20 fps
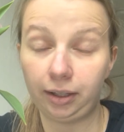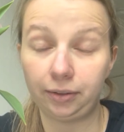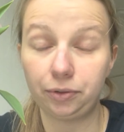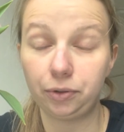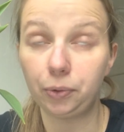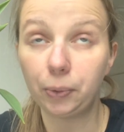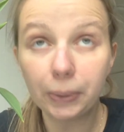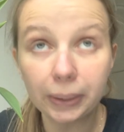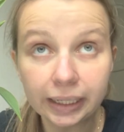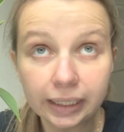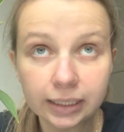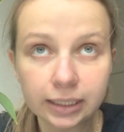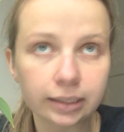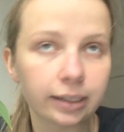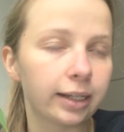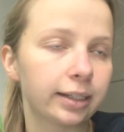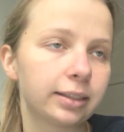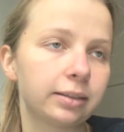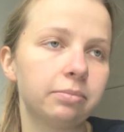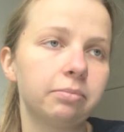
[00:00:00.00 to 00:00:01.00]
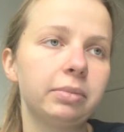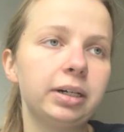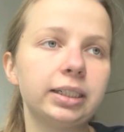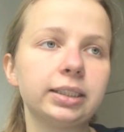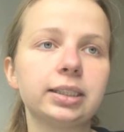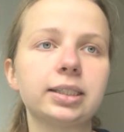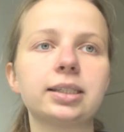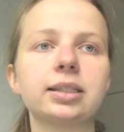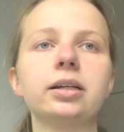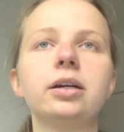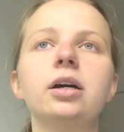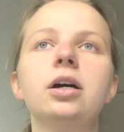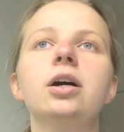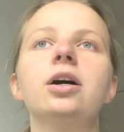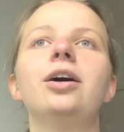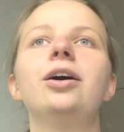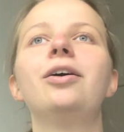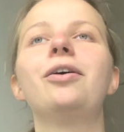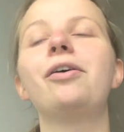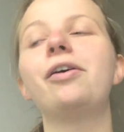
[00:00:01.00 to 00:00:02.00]
few weeks, last months.
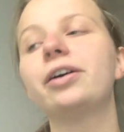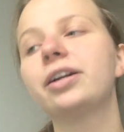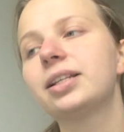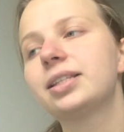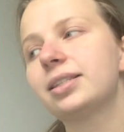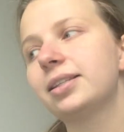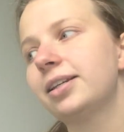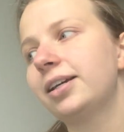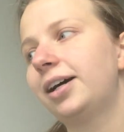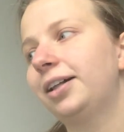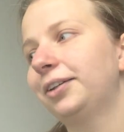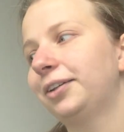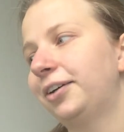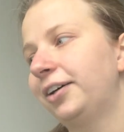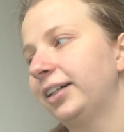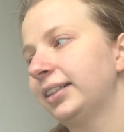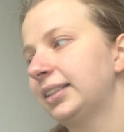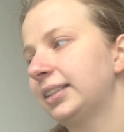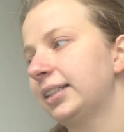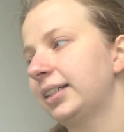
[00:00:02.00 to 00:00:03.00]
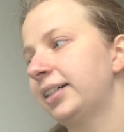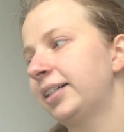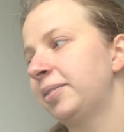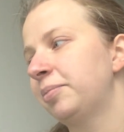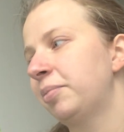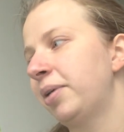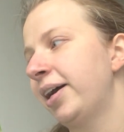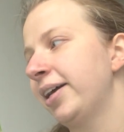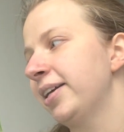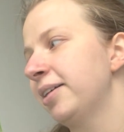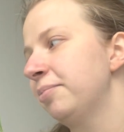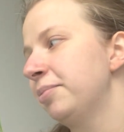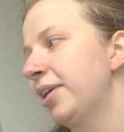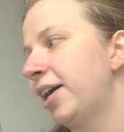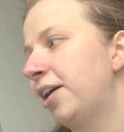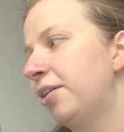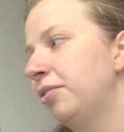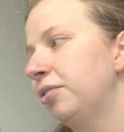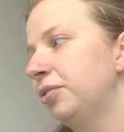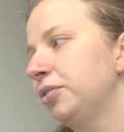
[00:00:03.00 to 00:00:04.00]
Honestly, a lot. I am
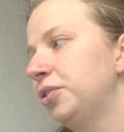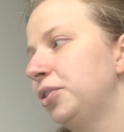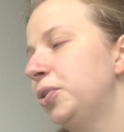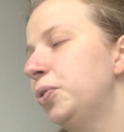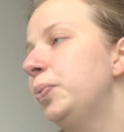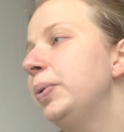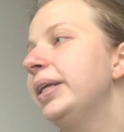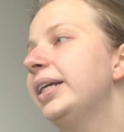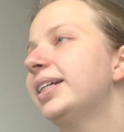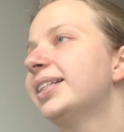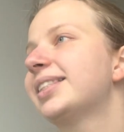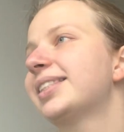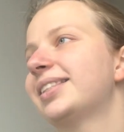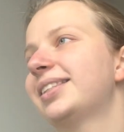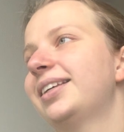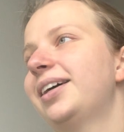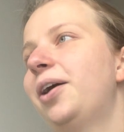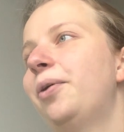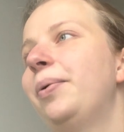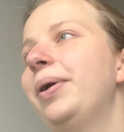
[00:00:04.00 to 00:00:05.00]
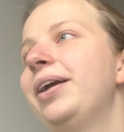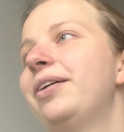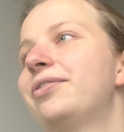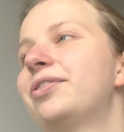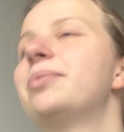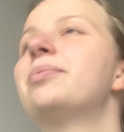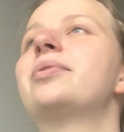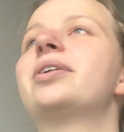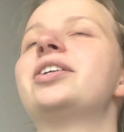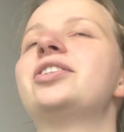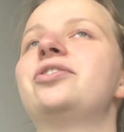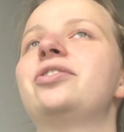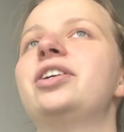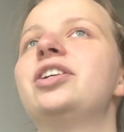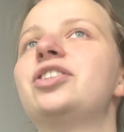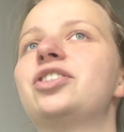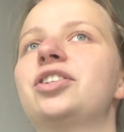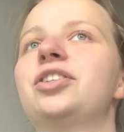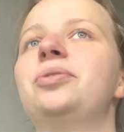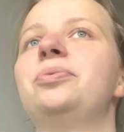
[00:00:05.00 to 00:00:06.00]
now 2 weeks away from
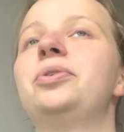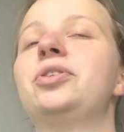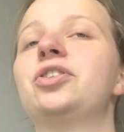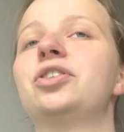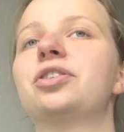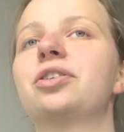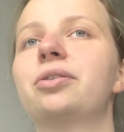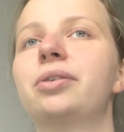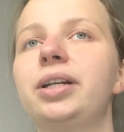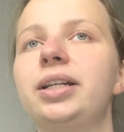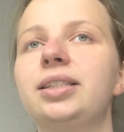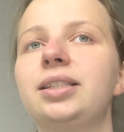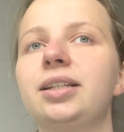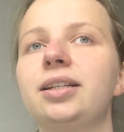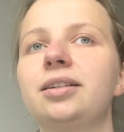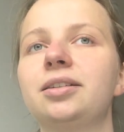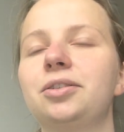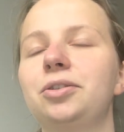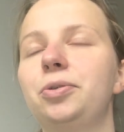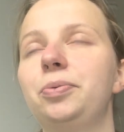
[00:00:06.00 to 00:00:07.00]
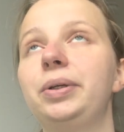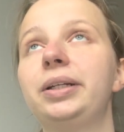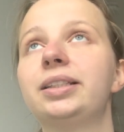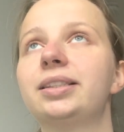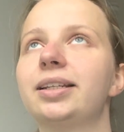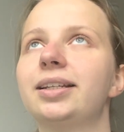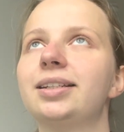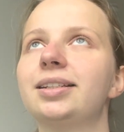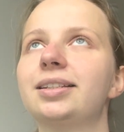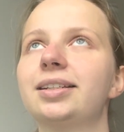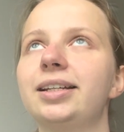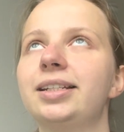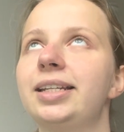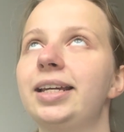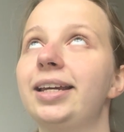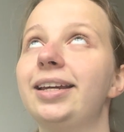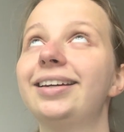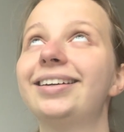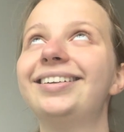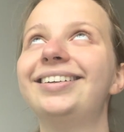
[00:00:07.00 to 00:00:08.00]
graduation, which is crazy. 2 weeks and a
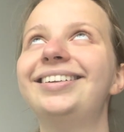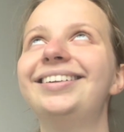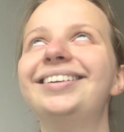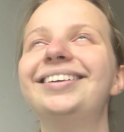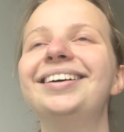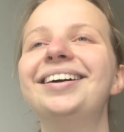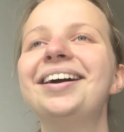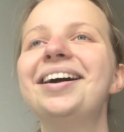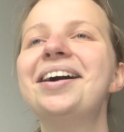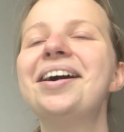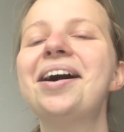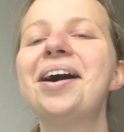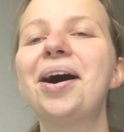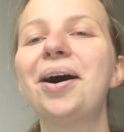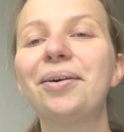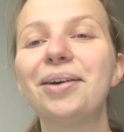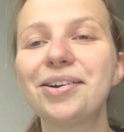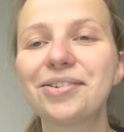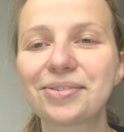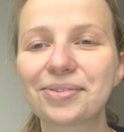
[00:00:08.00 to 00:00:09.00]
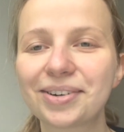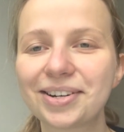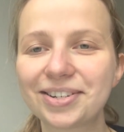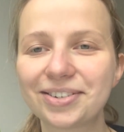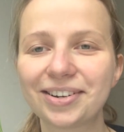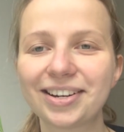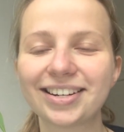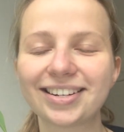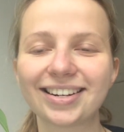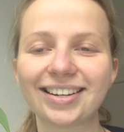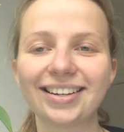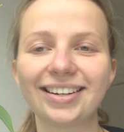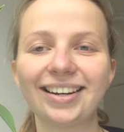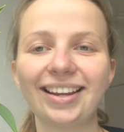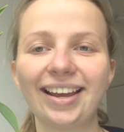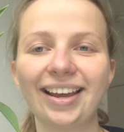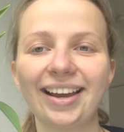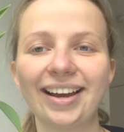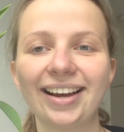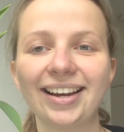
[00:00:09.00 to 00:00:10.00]
day away from graduation,
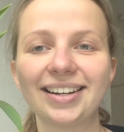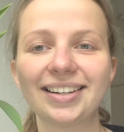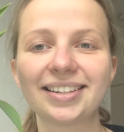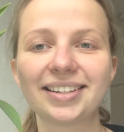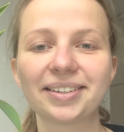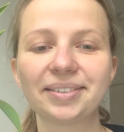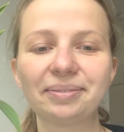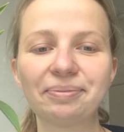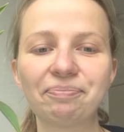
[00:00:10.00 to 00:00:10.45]
and